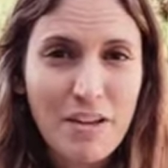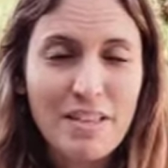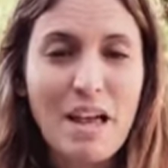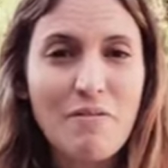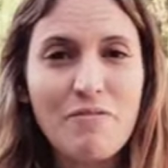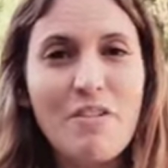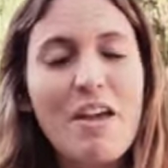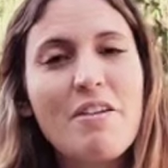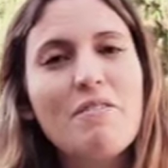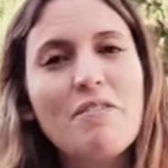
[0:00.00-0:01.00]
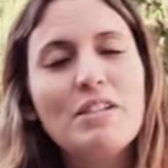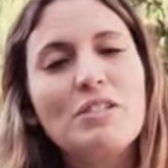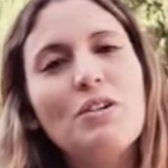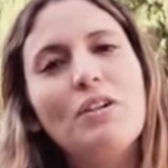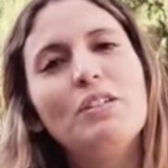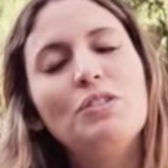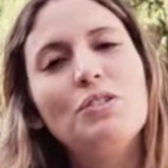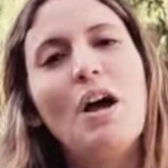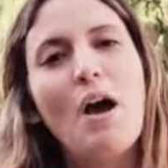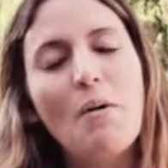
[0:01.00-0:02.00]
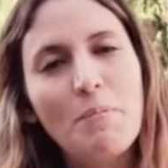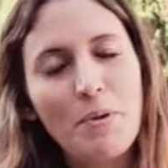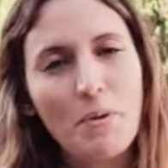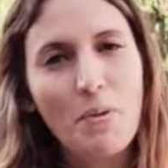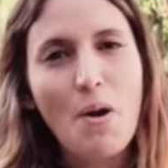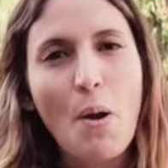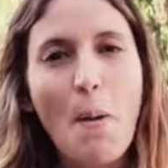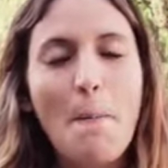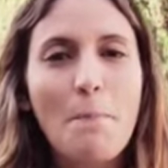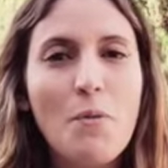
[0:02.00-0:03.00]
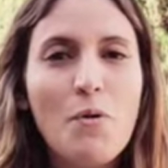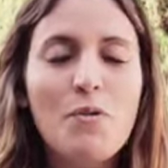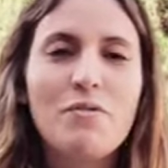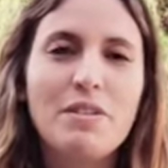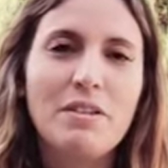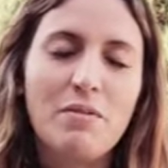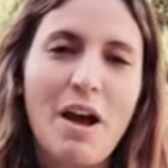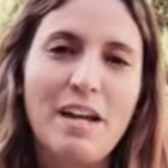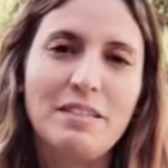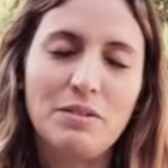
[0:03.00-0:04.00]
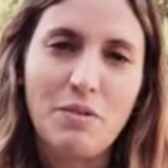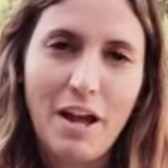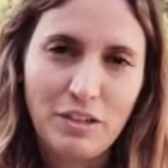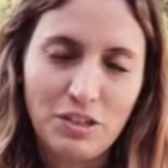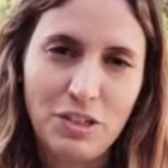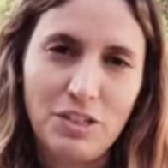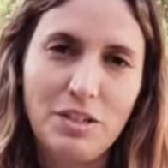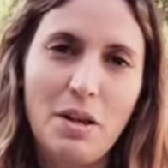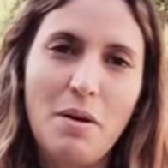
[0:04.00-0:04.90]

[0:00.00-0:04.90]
And that faith is going to help you move in the right direction,